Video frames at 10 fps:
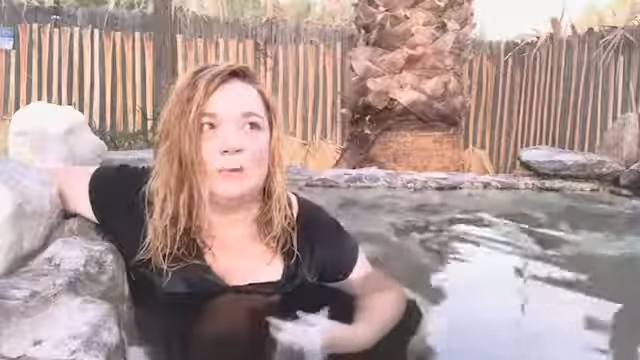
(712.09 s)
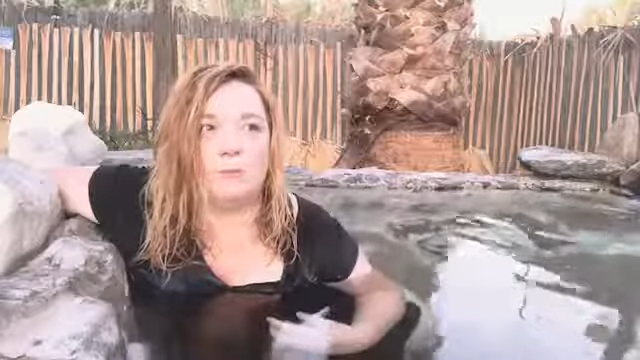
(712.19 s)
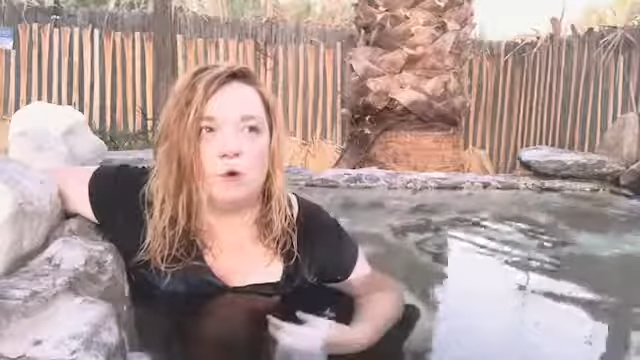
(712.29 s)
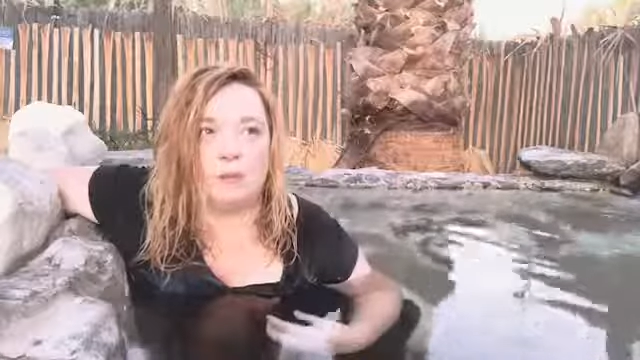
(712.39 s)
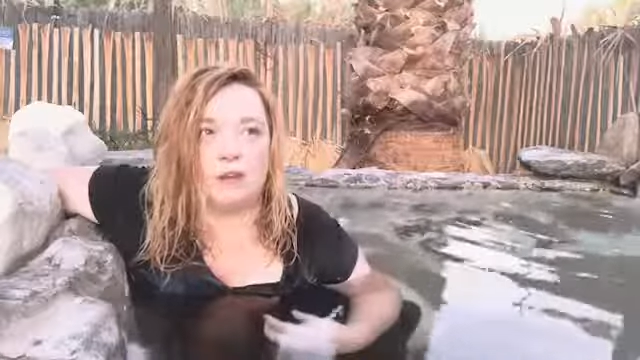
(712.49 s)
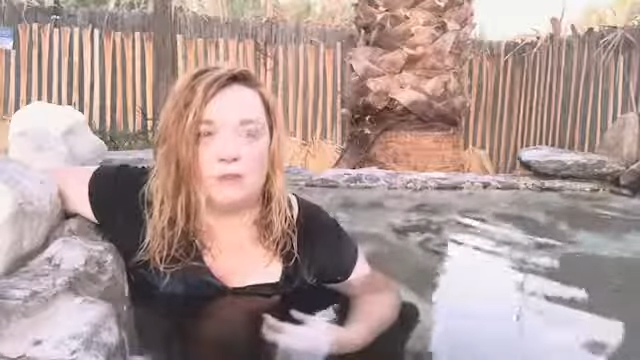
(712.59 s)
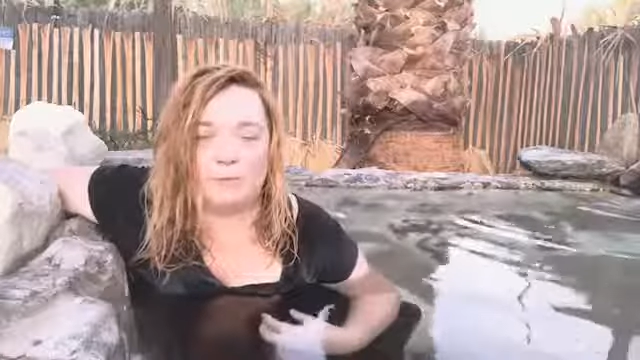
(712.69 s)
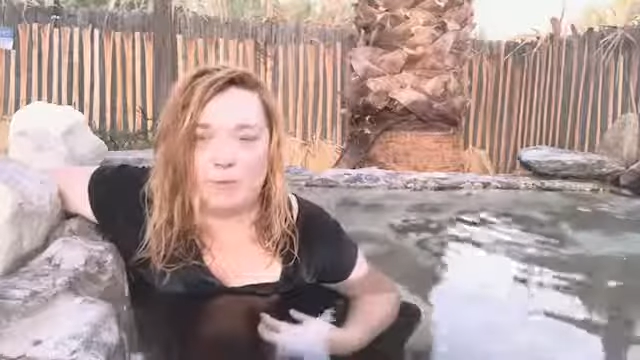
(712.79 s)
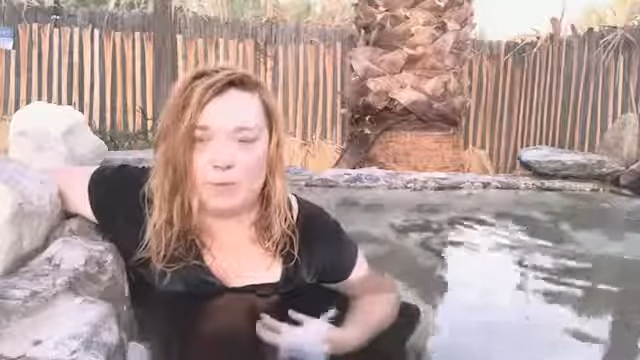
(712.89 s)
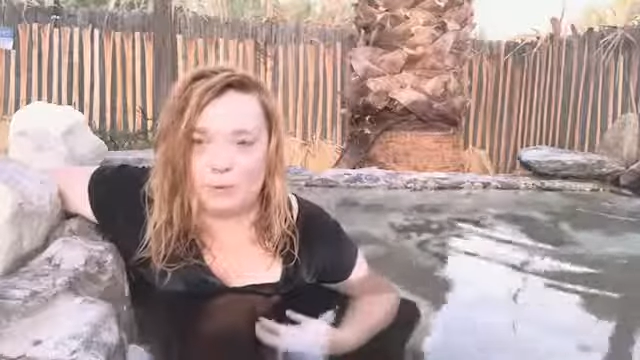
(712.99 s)
the moment
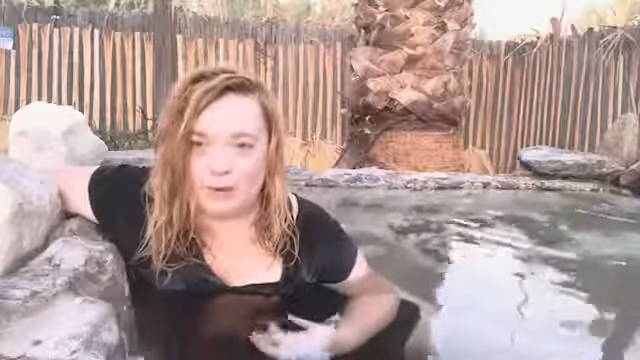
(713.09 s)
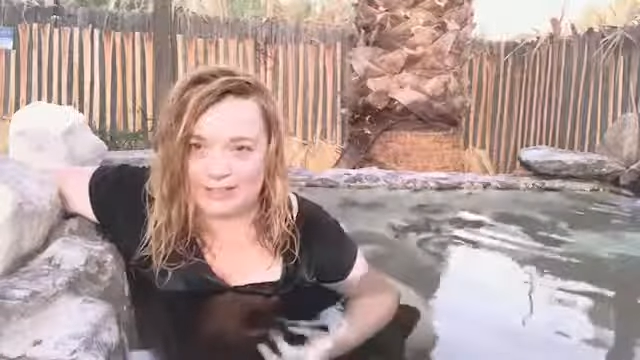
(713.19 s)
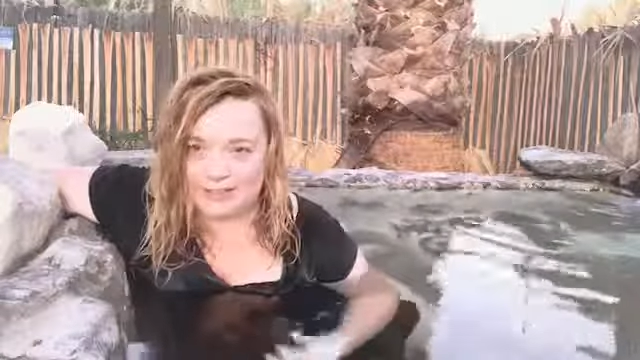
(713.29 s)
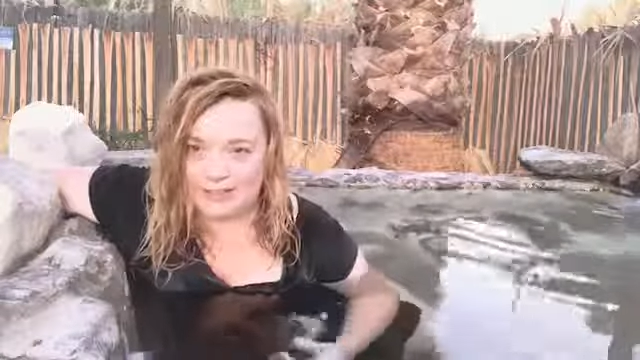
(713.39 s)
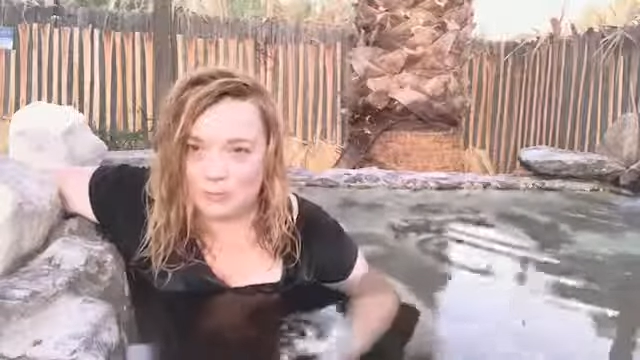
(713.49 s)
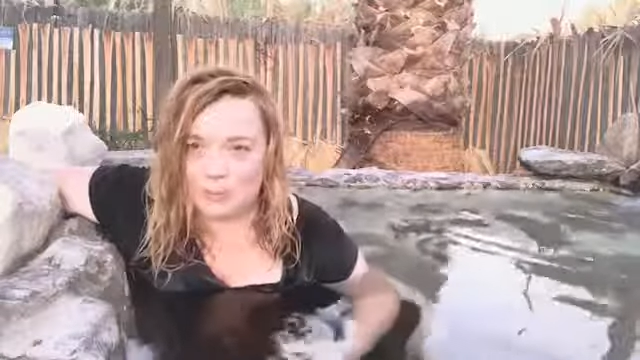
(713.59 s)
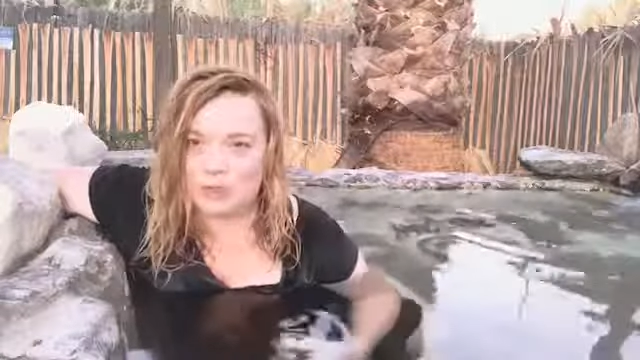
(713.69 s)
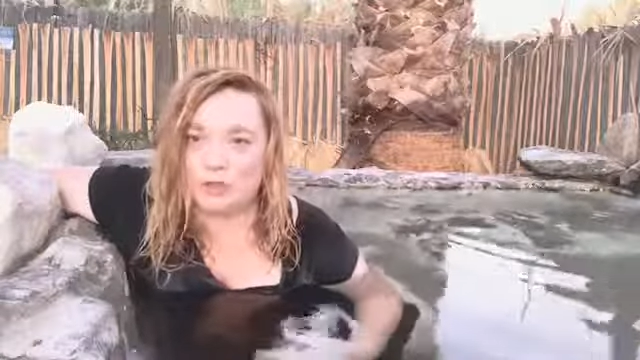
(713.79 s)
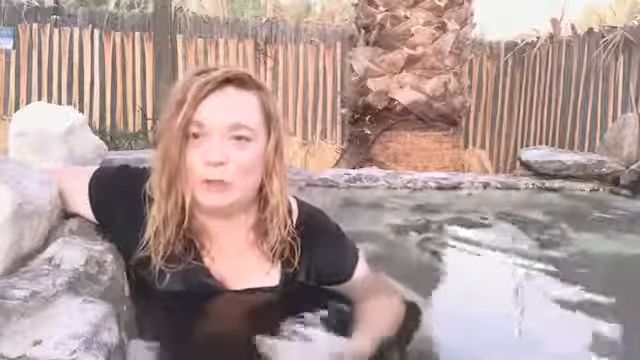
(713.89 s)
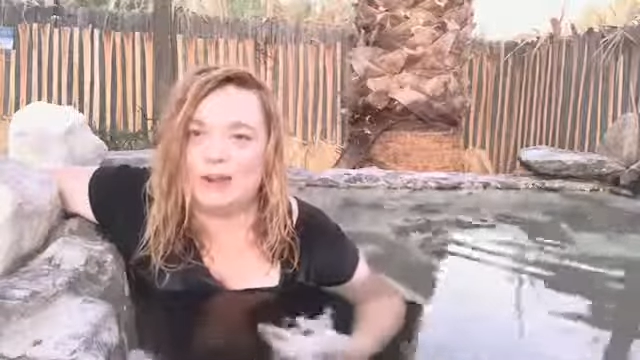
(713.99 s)
of being present,
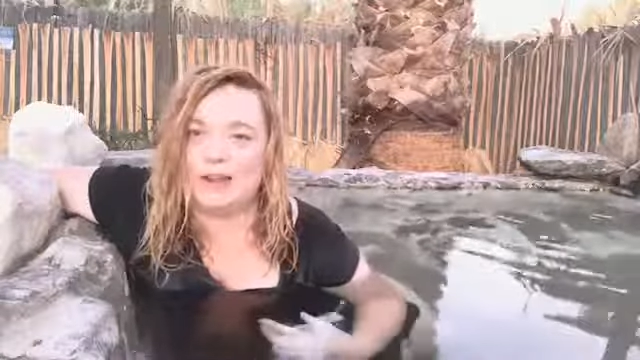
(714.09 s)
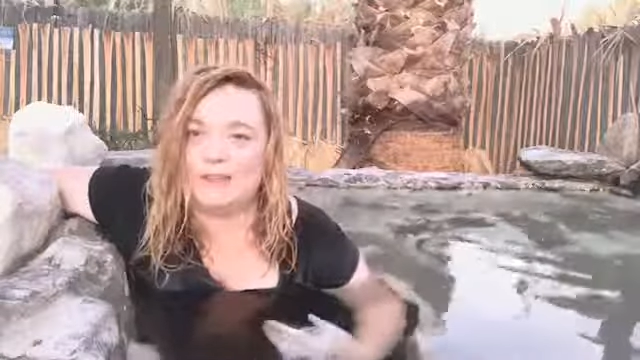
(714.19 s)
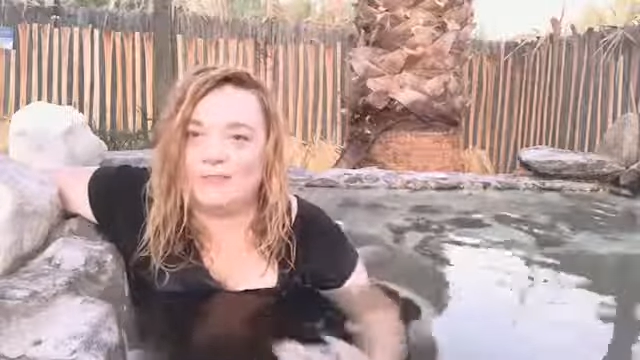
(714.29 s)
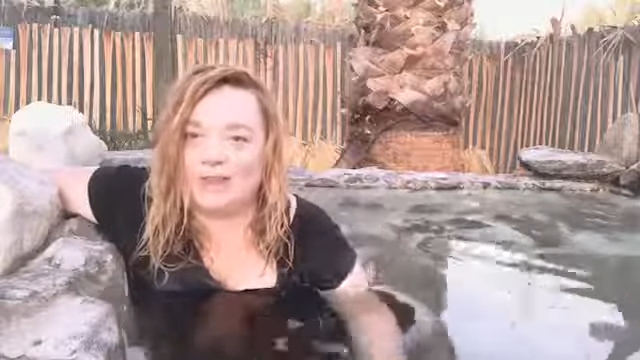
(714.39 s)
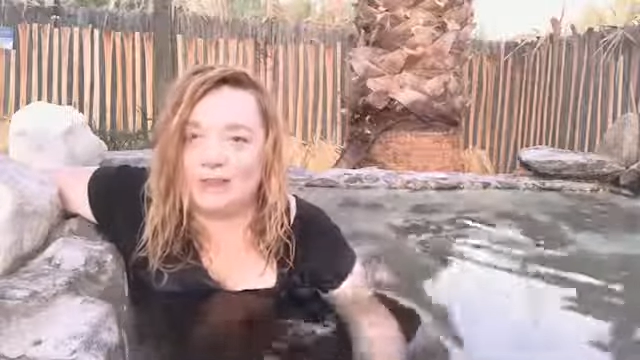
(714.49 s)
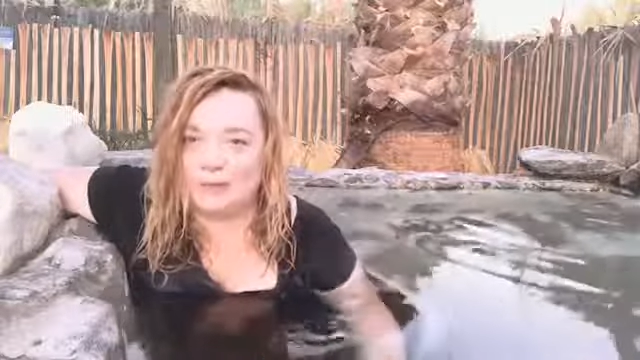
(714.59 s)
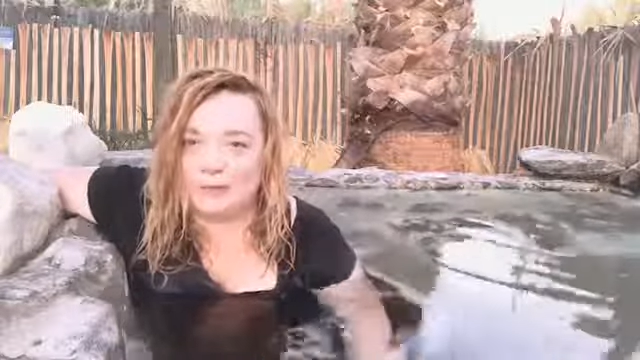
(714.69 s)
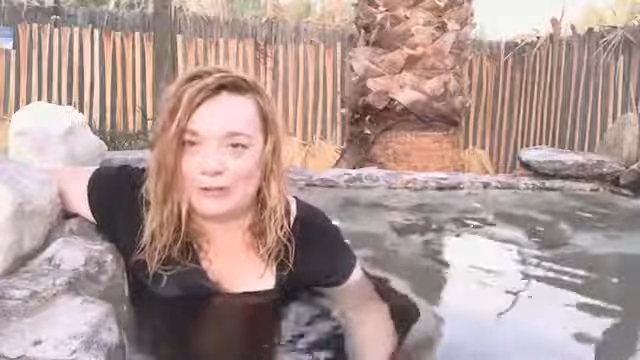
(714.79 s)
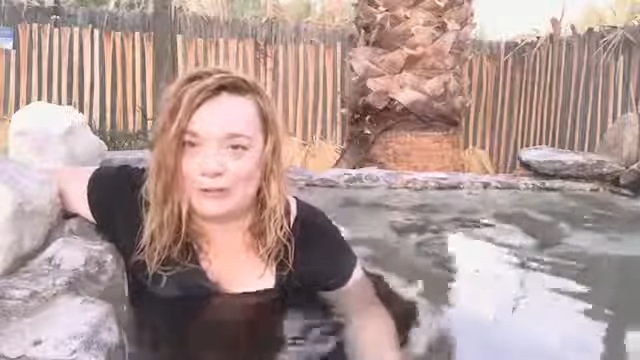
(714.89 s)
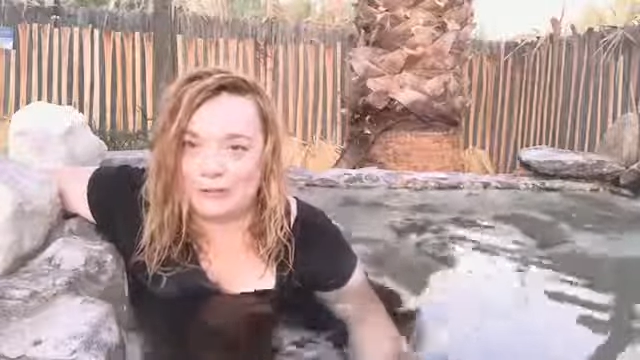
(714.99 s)
which is what I invite you
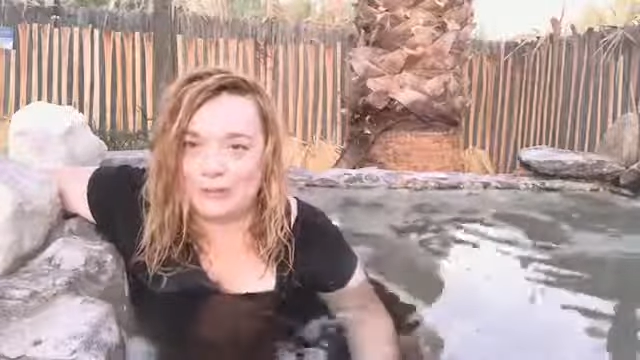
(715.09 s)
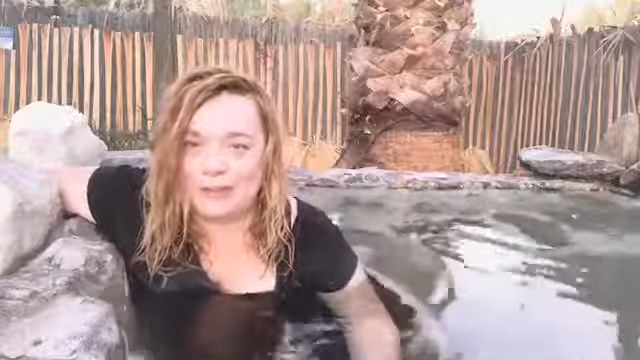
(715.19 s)
to do,